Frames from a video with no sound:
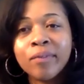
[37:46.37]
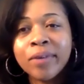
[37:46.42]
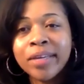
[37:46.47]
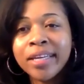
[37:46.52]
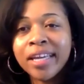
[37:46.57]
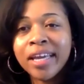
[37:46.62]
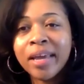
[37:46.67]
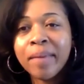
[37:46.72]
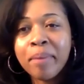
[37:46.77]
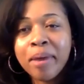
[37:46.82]
We
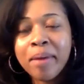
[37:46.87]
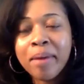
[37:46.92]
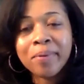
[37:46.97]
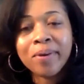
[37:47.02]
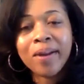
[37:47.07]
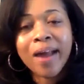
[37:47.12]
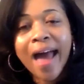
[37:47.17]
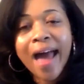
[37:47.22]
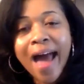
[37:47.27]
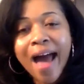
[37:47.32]
need people
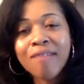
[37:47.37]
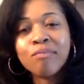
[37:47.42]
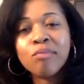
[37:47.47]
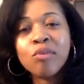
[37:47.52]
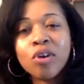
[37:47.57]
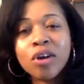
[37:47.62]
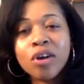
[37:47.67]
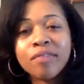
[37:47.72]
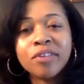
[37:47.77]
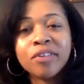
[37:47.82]
to have
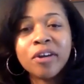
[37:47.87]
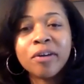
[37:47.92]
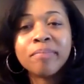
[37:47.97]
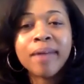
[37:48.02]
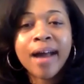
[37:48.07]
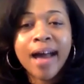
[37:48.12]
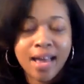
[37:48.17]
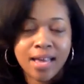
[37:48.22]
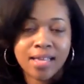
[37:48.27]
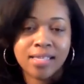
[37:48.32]
more of your
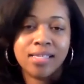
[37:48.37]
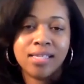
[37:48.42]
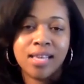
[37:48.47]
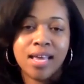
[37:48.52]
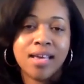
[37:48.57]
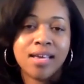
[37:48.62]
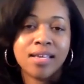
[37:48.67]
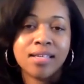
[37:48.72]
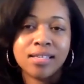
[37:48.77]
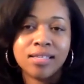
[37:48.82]

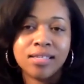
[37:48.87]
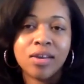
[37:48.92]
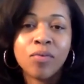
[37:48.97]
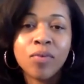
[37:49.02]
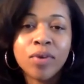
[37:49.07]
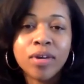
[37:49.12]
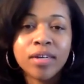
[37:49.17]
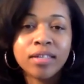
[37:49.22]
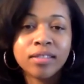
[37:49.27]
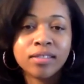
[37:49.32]
mindset. So
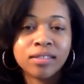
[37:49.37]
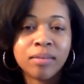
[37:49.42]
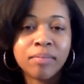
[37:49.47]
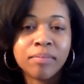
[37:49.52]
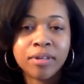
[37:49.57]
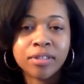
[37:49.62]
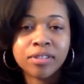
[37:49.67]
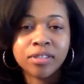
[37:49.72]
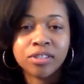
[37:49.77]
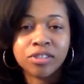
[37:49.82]
what are some
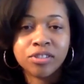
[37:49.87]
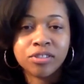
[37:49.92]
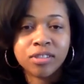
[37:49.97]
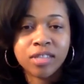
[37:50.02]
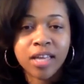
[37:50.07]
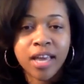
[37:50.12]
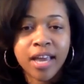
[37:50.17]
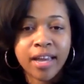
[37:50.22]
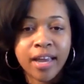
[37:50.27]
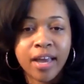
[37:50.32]
books that
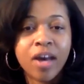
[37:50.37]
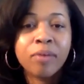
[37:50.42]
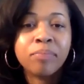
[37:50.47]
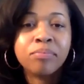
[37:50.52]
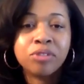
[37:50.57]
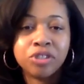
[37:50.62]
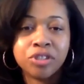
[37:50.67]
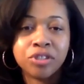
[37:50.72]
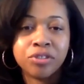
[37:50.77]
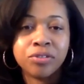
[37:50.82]
uh,
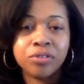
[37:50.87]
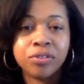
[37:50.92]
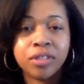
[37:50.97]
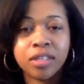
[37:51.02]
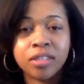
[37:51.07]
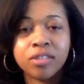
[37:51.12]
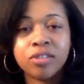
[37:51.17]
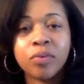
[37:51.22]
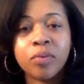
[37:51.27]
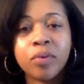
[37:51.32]
helped you
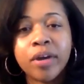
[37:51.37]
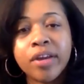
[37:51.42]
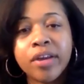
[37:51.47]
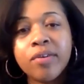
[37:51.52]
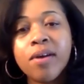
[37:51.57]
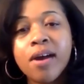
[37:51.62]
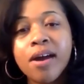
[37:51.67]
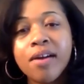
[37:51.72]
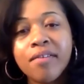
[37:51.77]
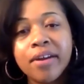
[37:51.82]
get to where
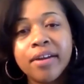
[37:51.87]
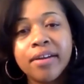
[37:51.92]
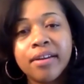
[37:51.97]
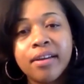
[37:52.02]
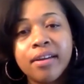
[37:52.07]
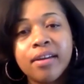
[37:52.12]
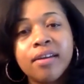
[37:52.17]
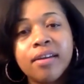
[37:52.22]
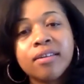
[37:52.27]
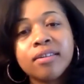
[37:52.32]
you are right
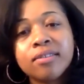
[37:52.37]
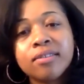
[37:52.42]
now?